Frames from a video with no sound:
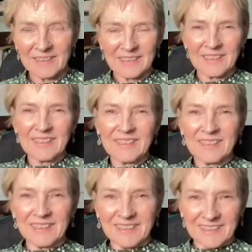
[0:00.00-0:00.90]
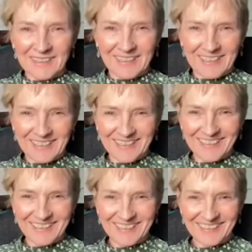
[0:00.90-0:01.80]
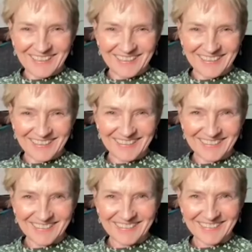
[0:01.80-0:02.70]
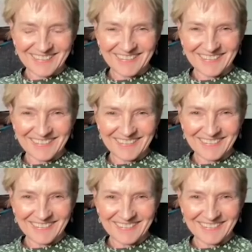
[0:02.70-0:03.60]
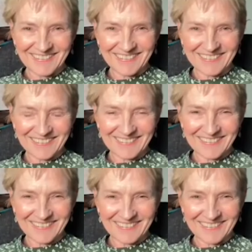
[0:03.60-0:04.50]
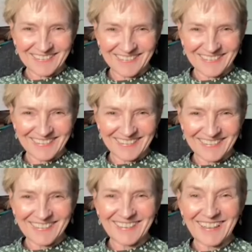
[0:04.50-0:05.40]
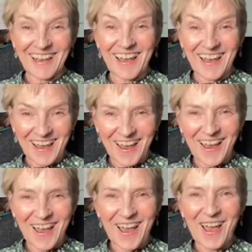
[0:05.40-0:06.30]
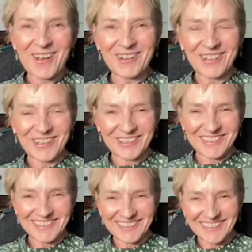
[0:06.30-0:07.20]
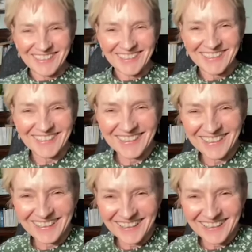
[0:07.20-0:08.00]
This person isn't speaking.